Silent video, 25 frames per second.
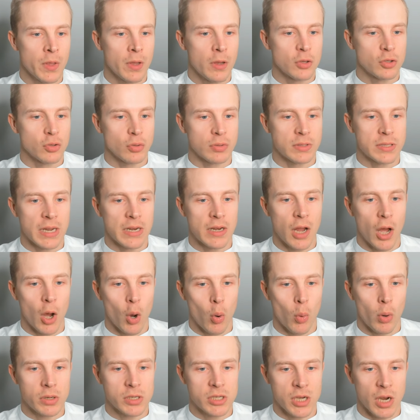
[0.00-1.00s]
So
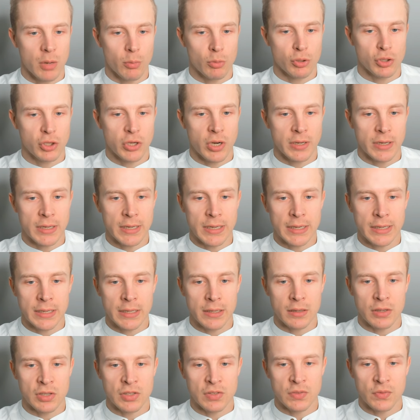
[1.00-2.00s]
10-hour time-restricted
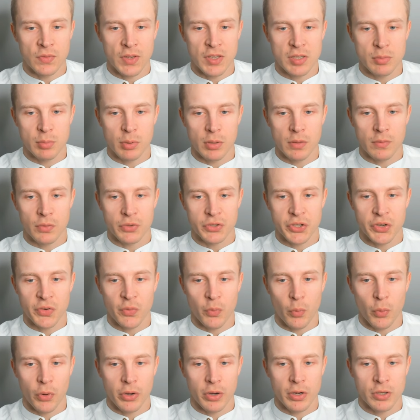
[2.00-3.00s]
eating is feasible for shift
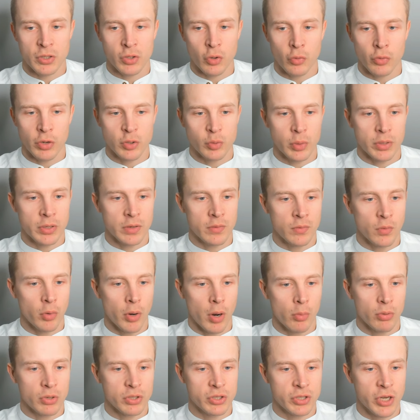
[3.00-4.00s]
workers on a
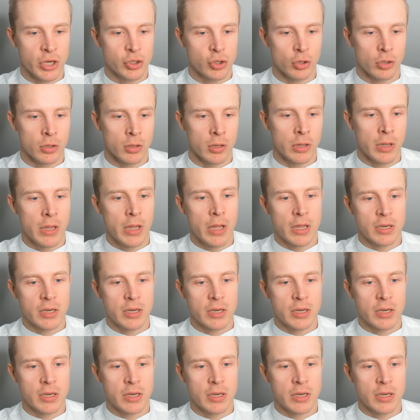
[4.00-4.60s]
24-hour schedule.